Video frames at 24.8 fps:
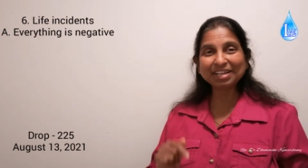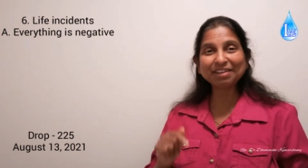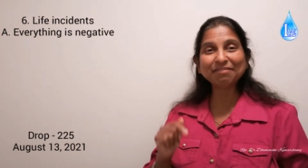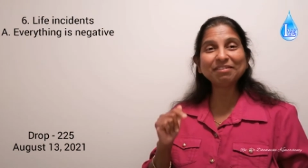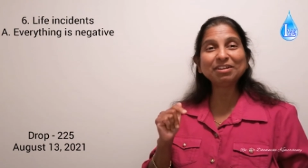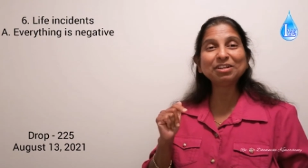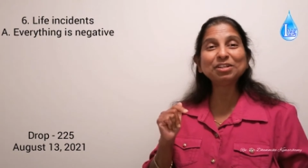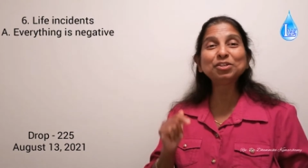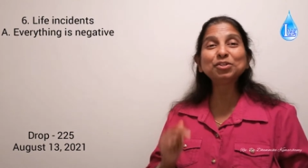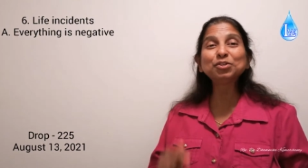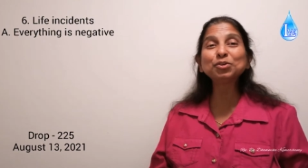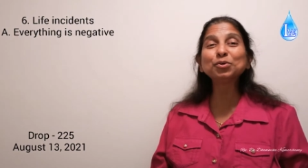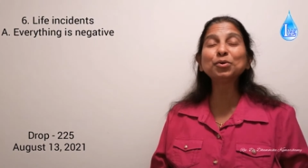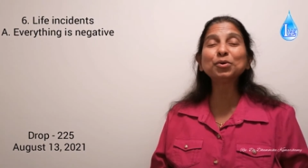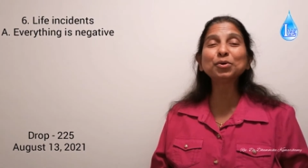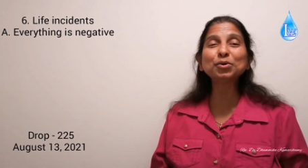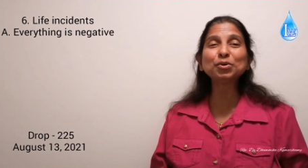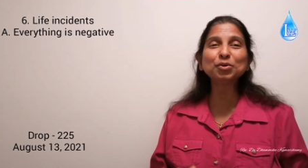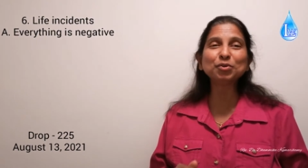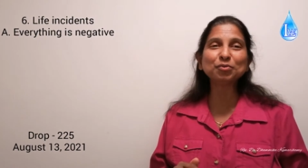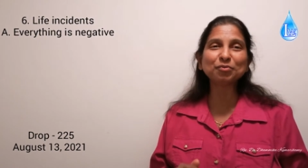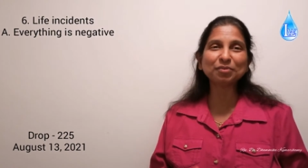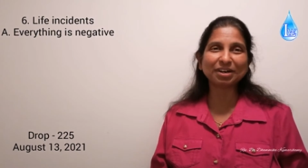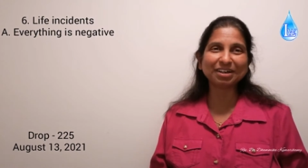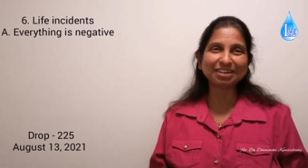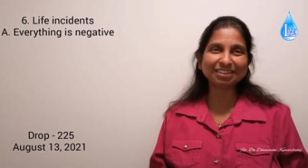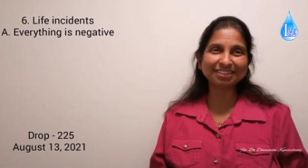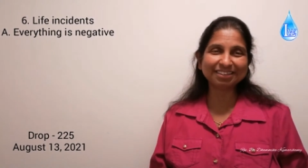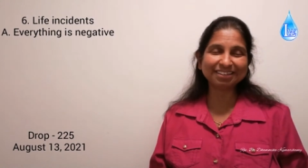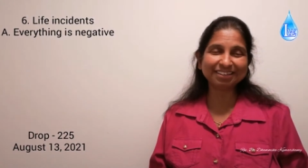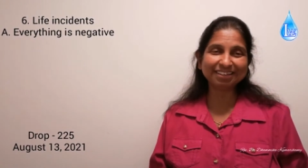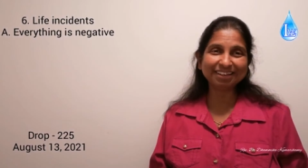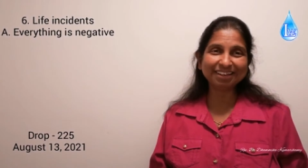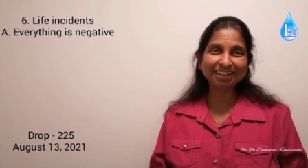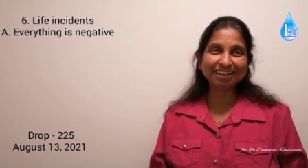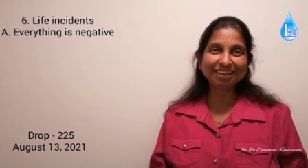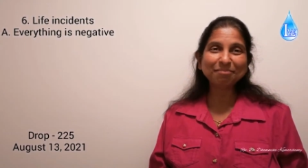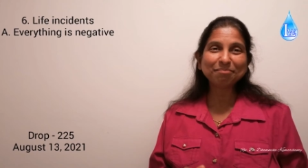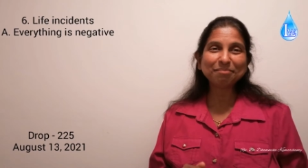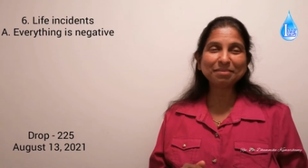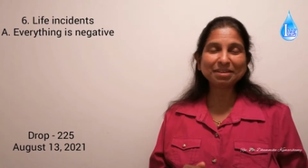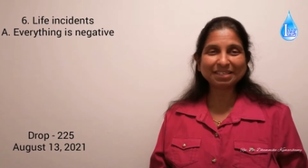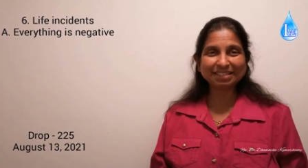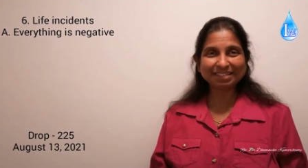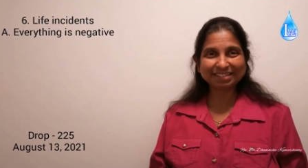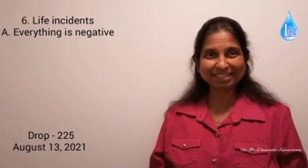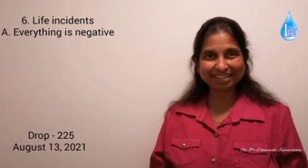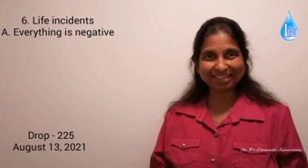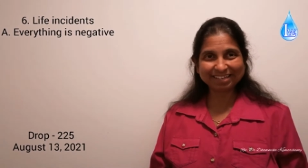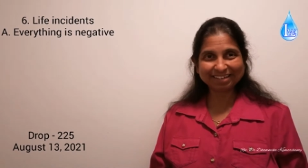He will show you what the
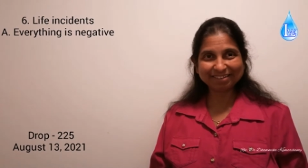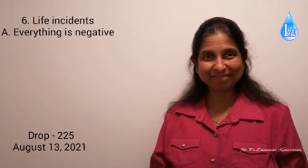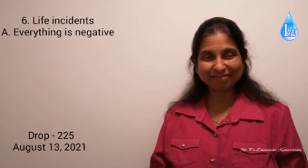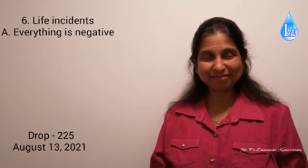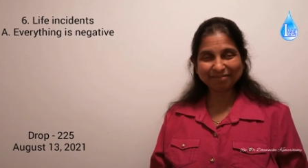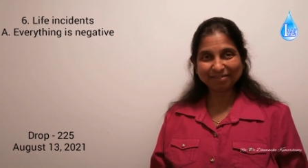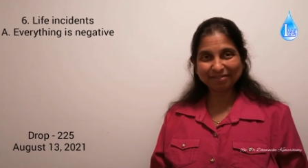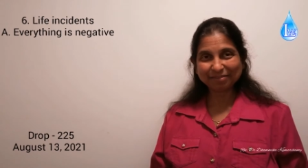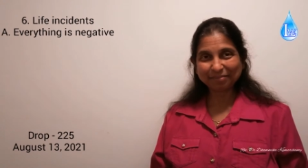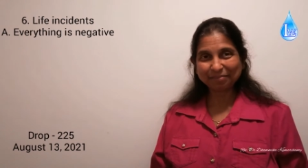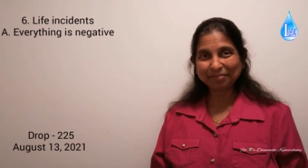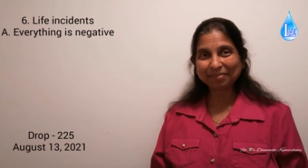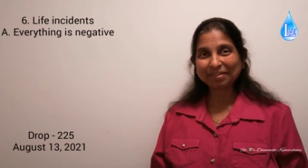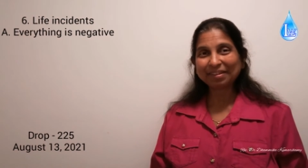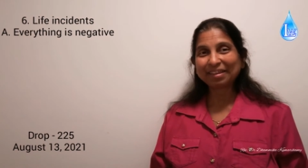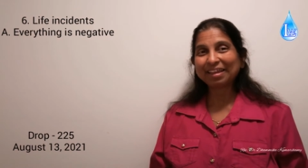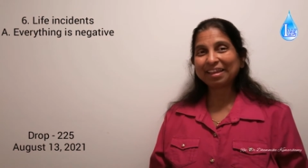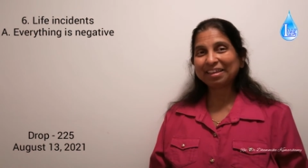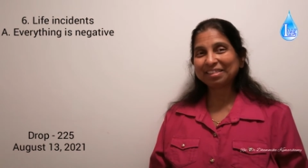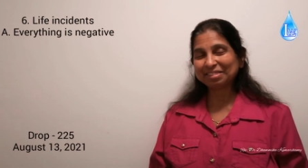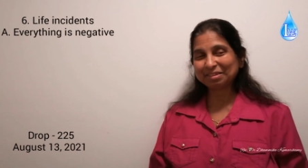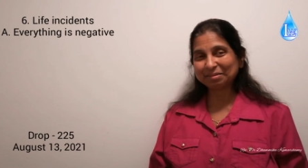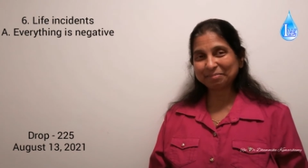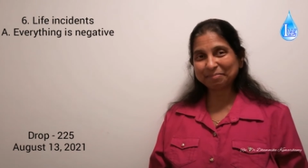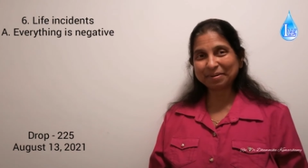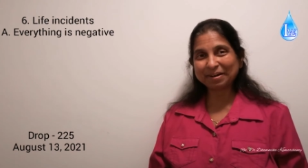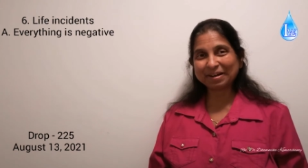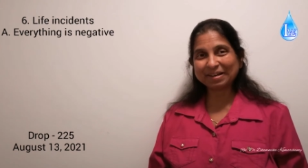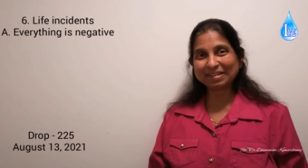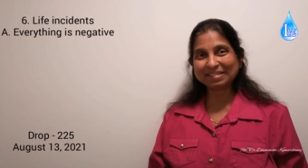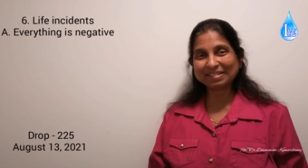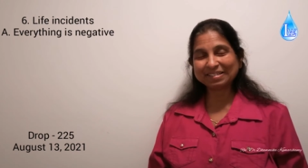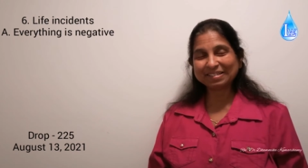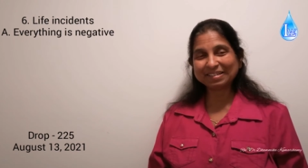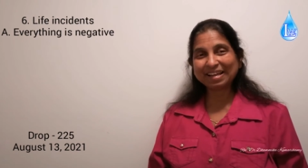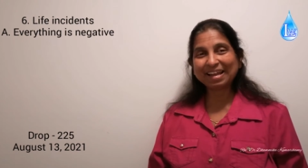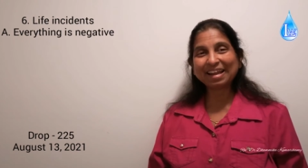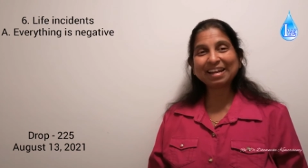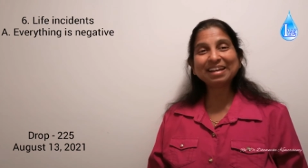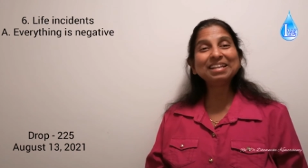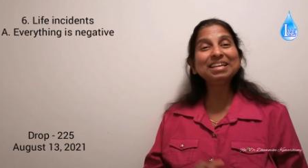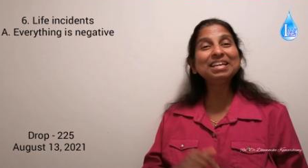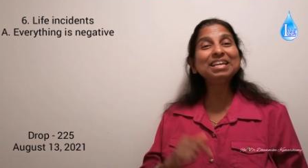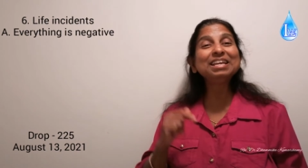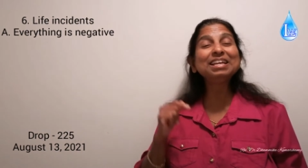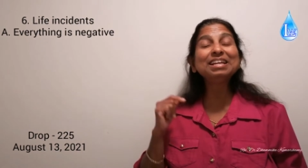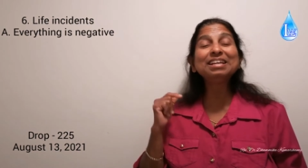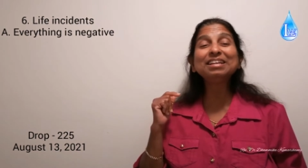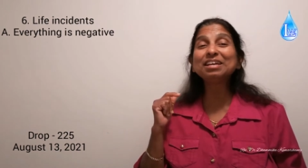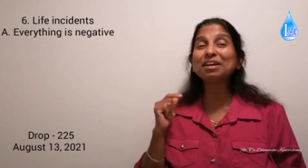mistake in the past. And
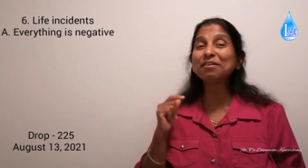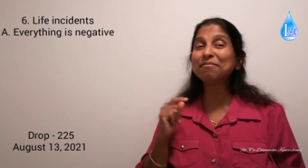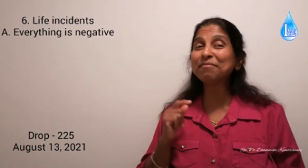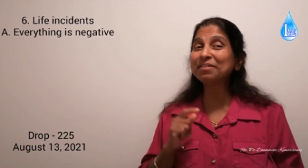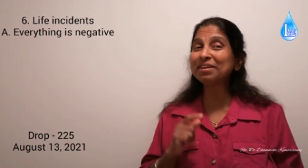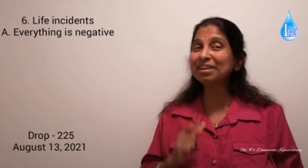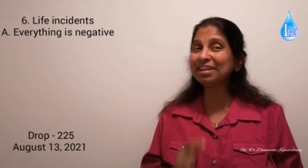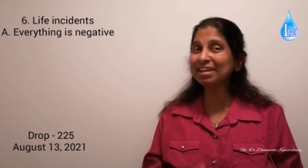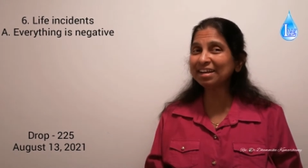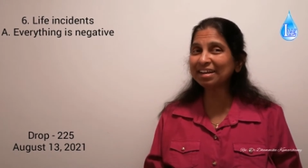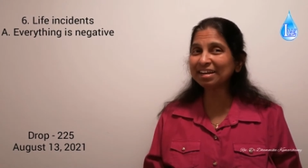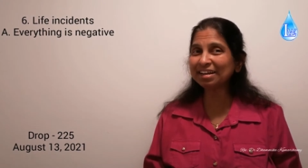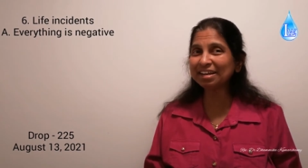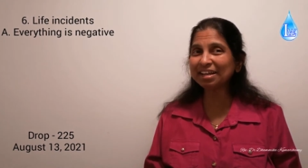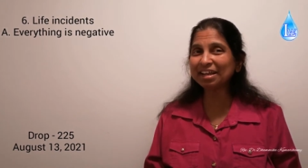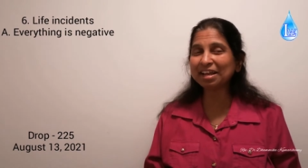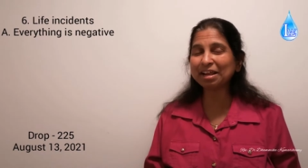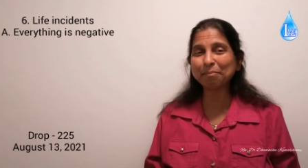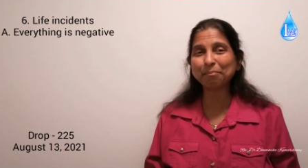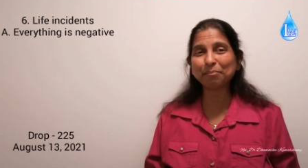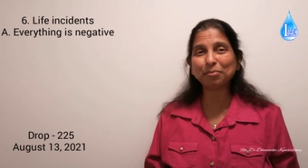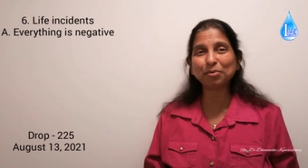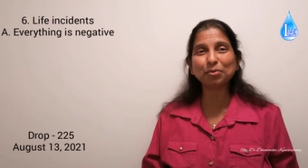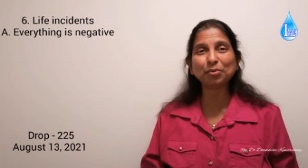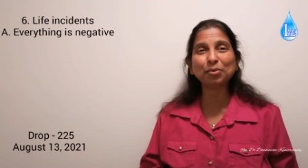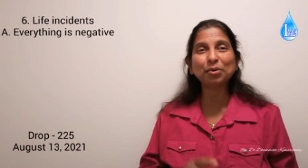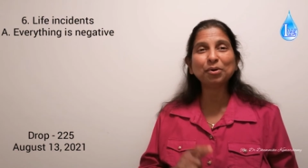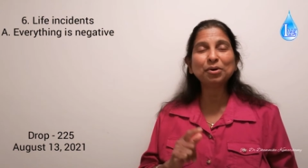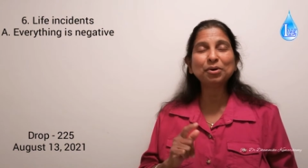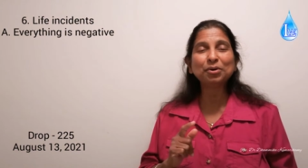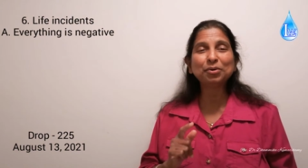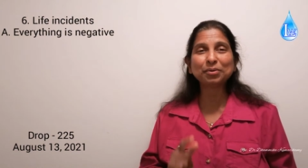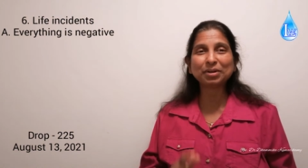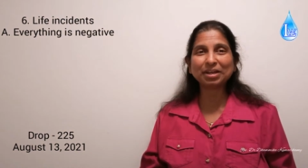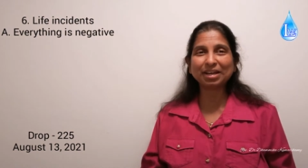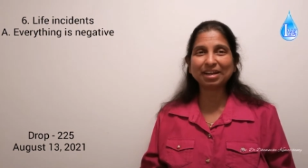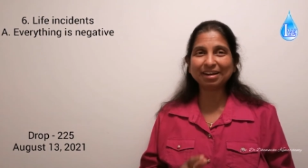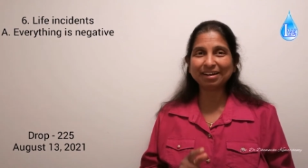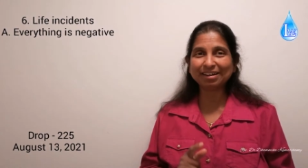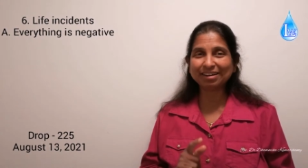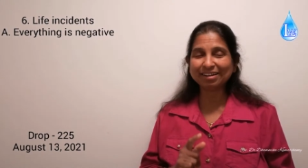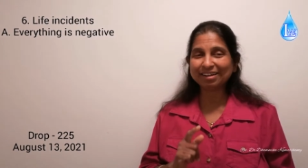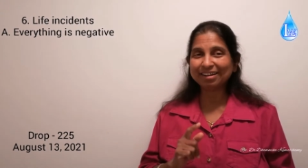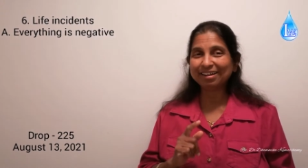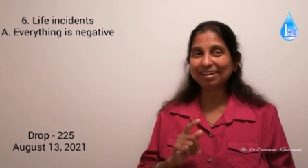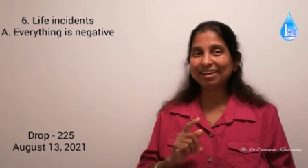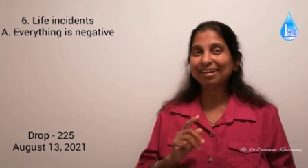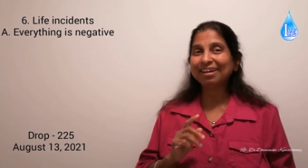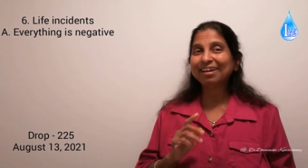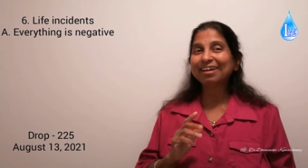he definitely help you to get
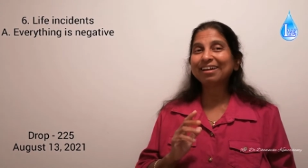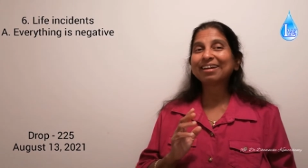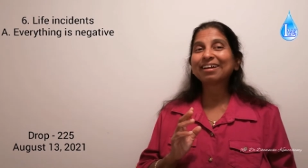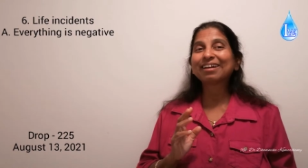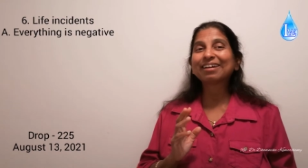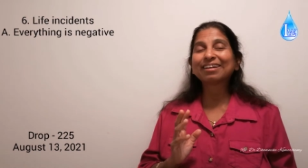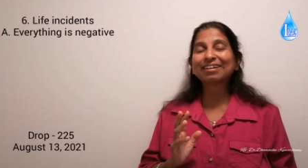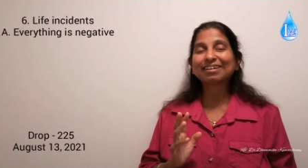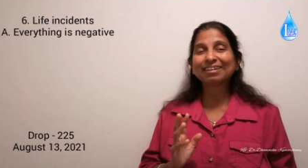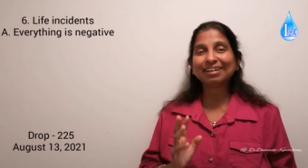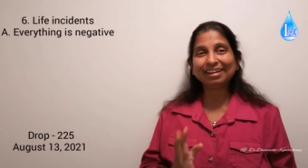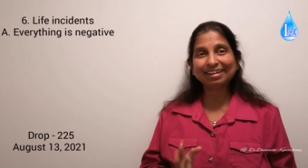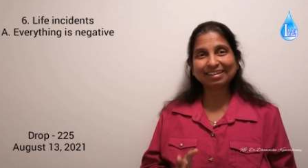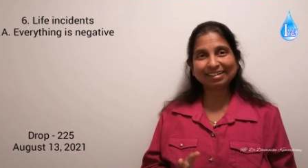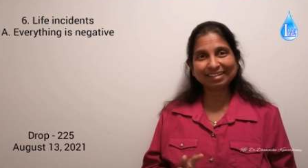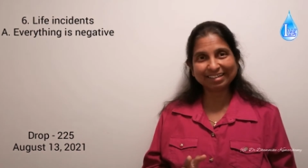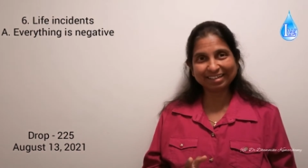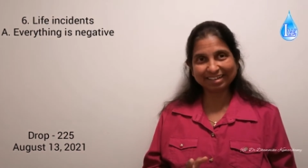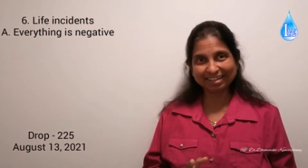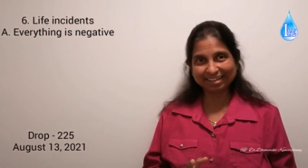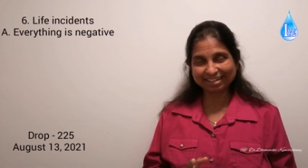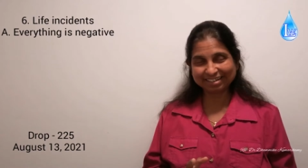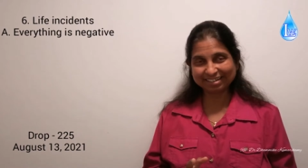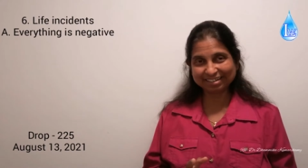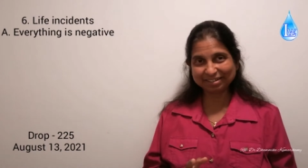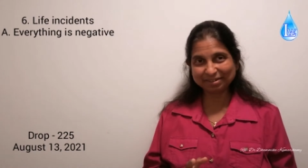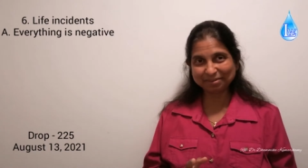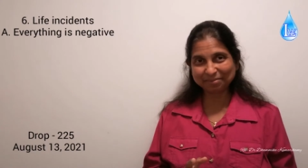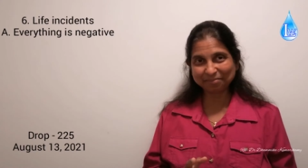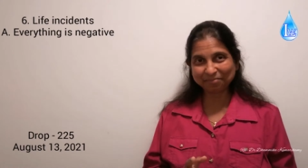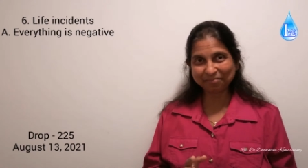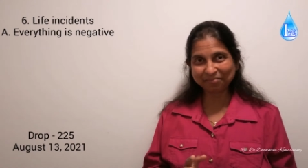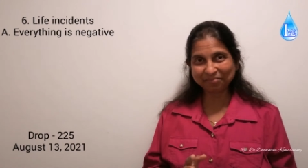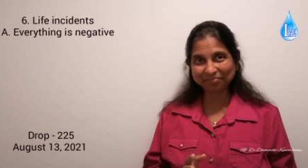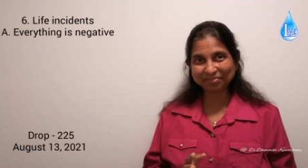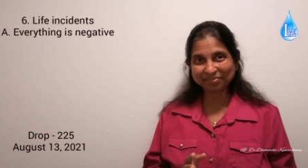it corrected.